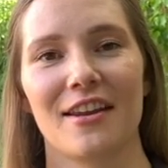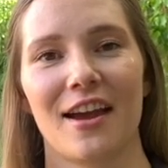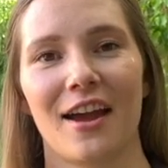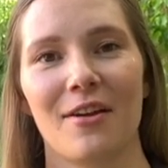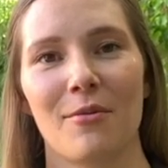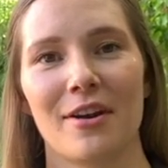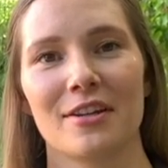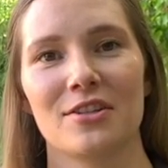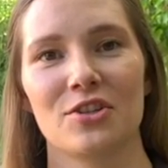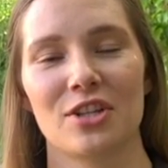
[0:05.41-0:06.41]
and I
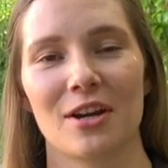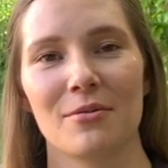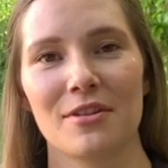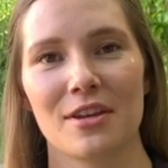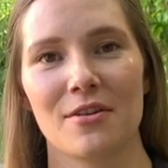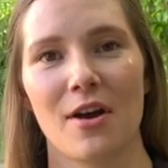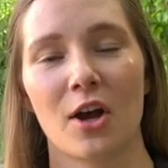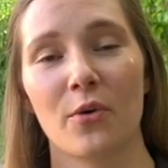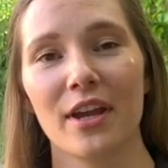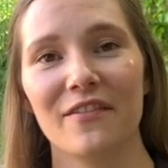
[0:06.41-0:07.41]
wanted to share with you a
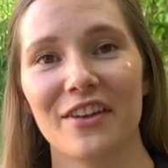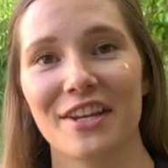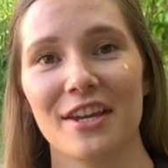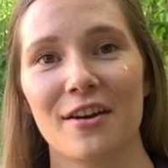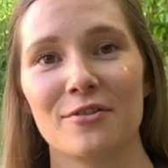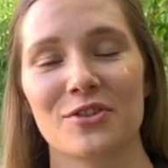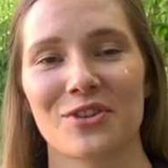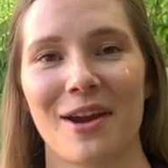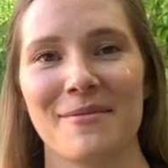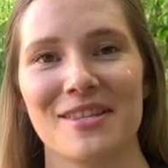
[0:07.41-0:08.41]
quick video
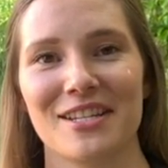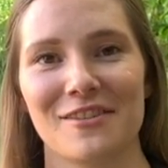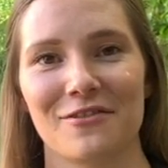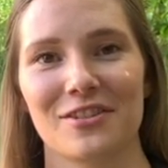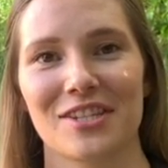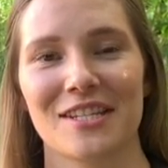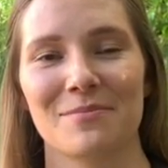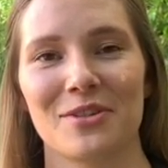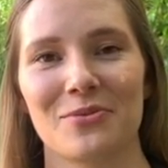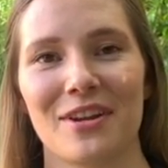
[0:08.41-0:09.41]
describing the differences
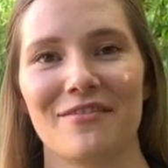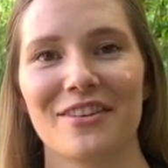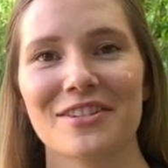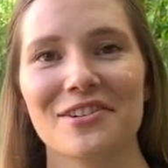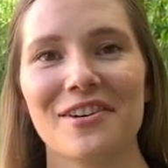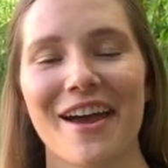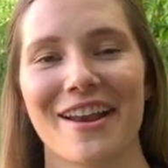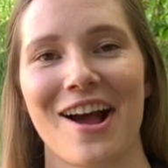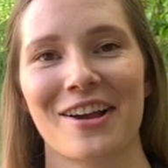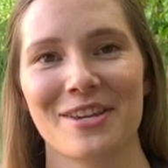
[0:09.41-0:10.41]
between physical
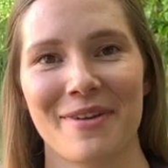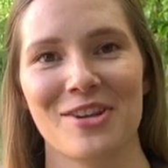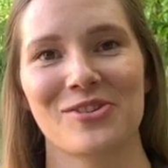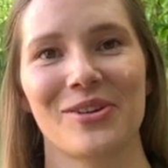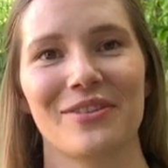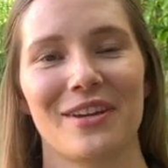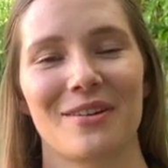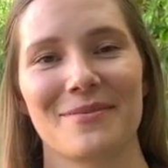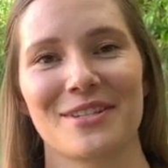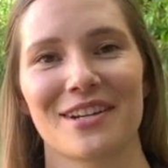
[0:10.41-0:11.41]
and occupational
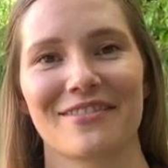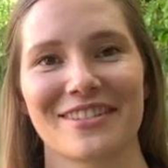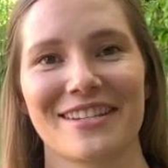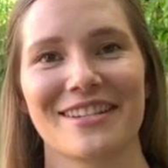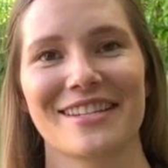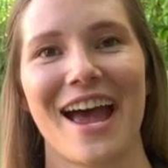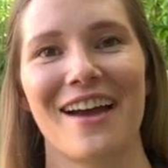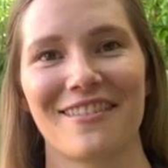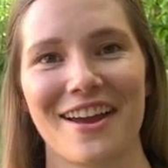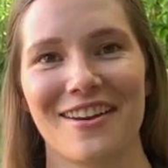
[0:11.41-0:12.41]
therapy services
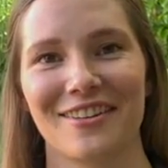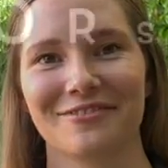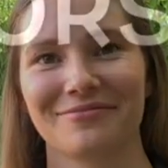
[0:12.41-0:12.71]
at Ride On.